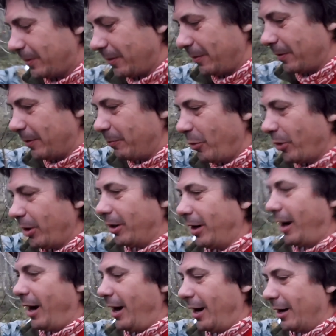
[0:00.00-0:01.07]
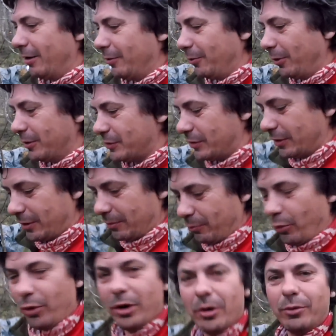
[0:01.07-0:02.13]
the more hard it was, and then the
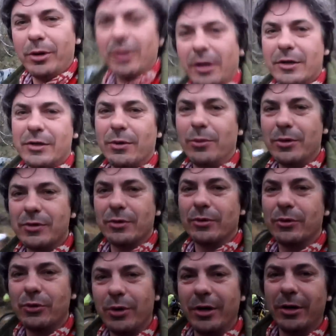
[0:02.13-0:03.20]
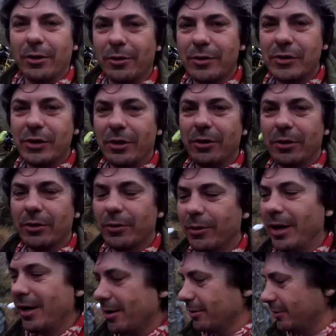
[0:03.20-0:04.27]
more I realized I wasn't treading on solid
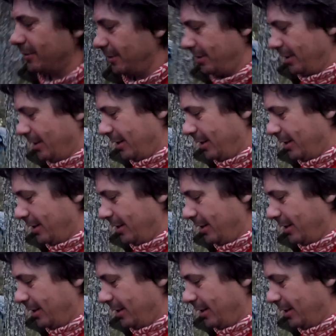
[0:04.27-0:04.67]
ground.